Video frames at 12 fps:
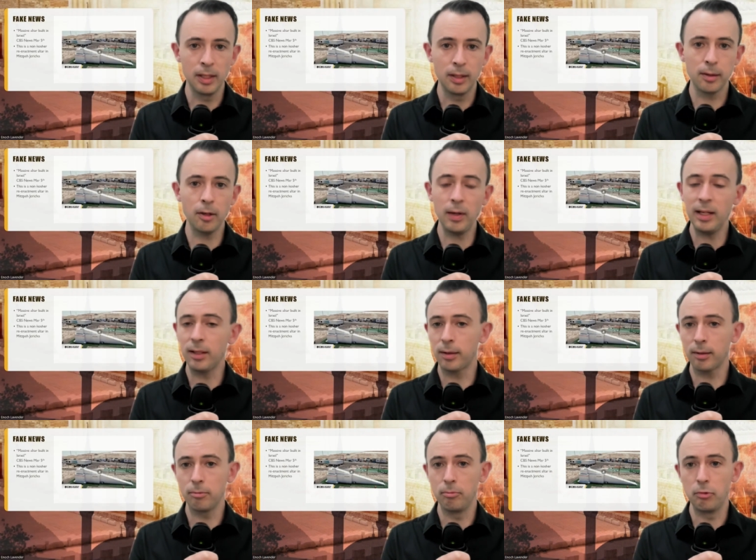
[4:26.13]
So
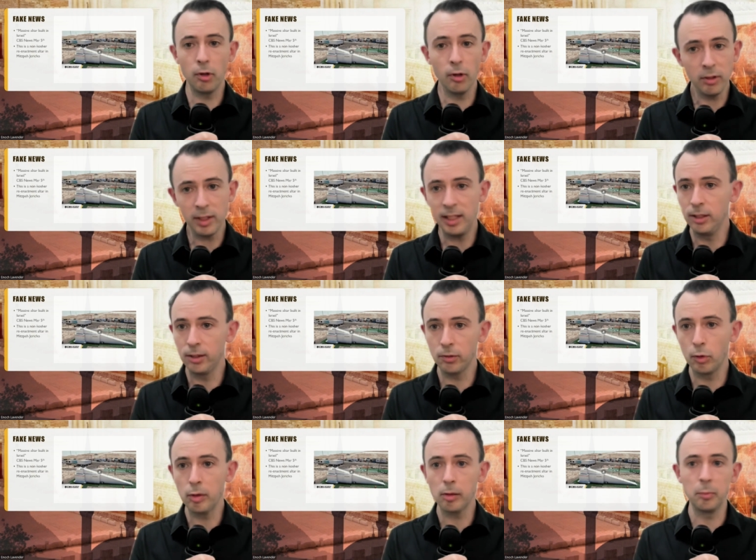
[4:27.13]
it's not in
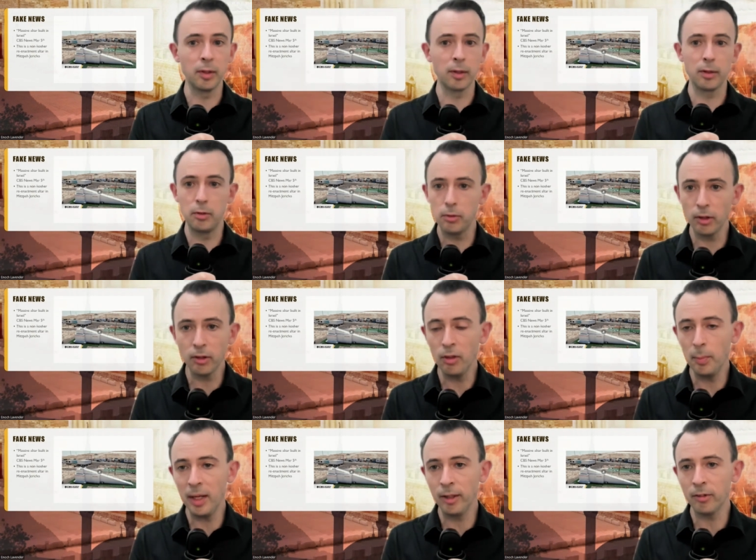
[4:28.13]
Jerusalem, it's not on
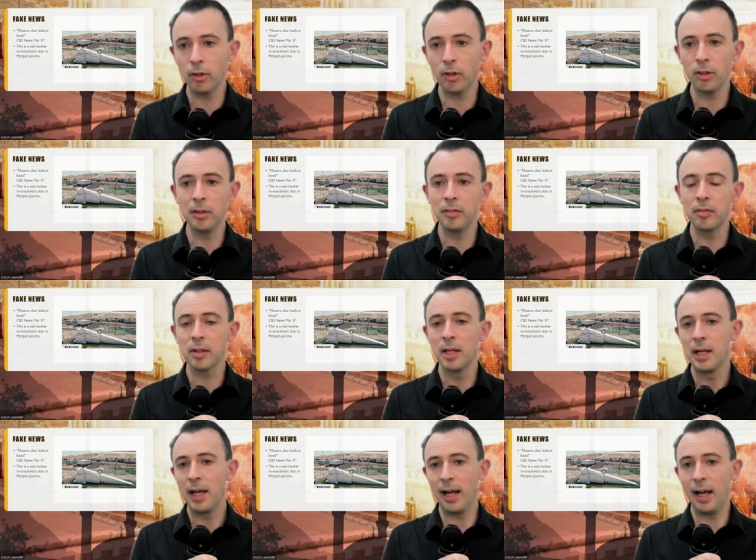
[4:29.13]
the Mount of Olives,
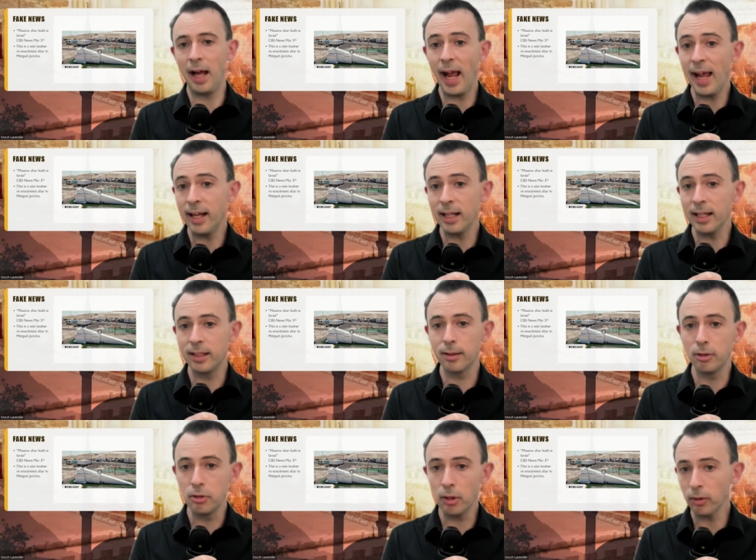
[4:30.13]
uh, and it
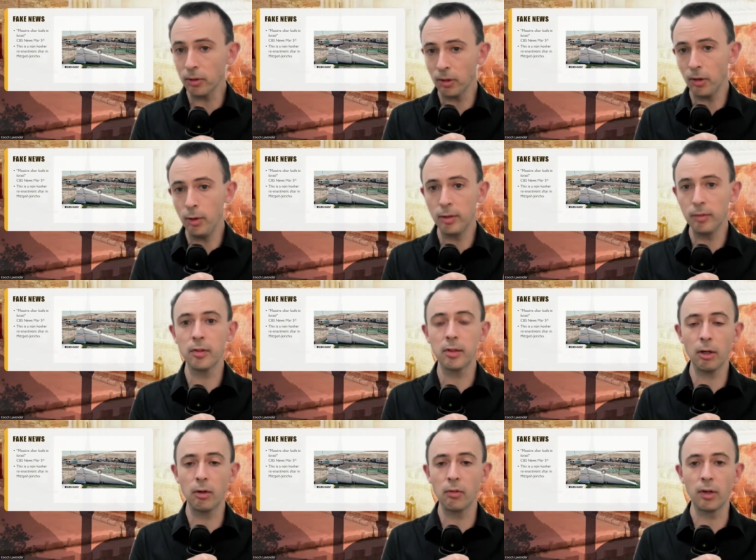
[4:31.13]
is not kosher for
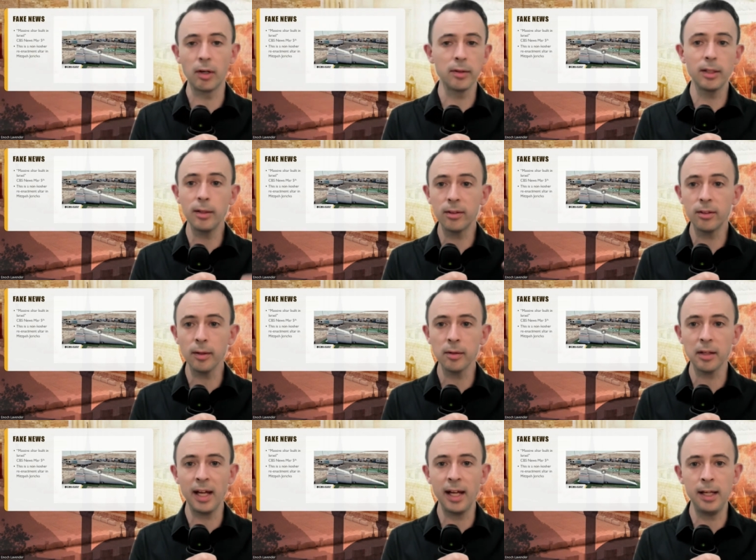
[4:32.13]
sacrifice. It is
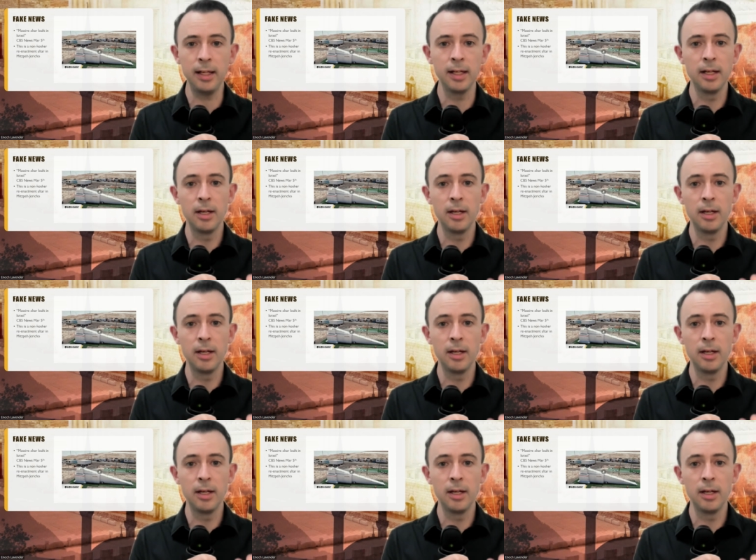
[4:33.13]
just a